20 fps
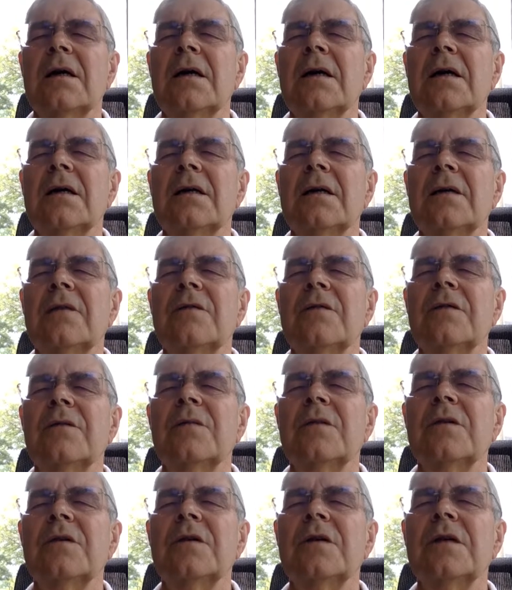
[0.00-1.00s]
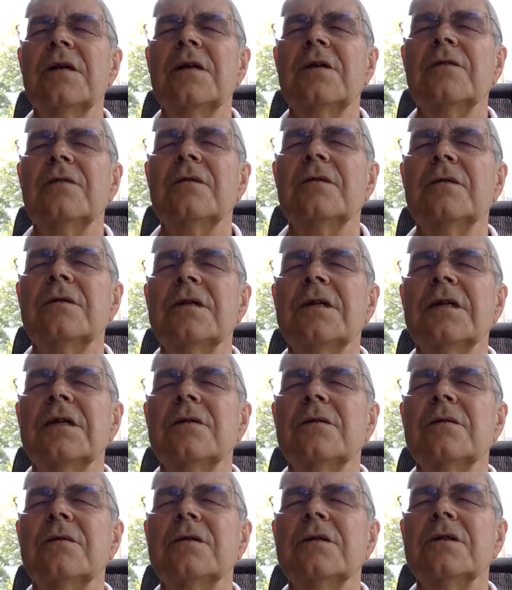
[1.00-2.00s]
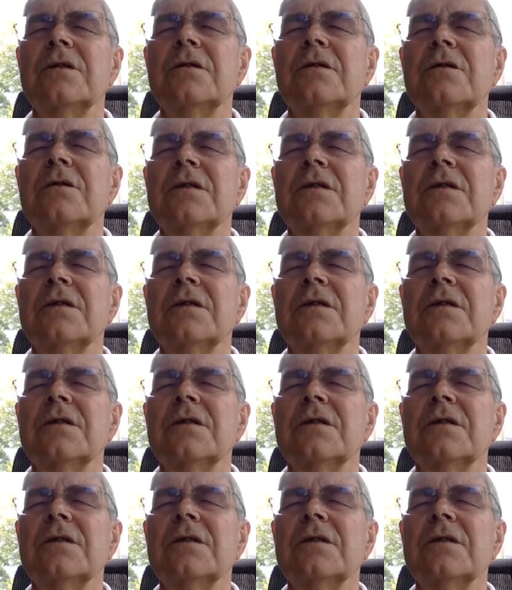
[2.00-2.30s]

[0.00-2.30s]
And then from your navel down to your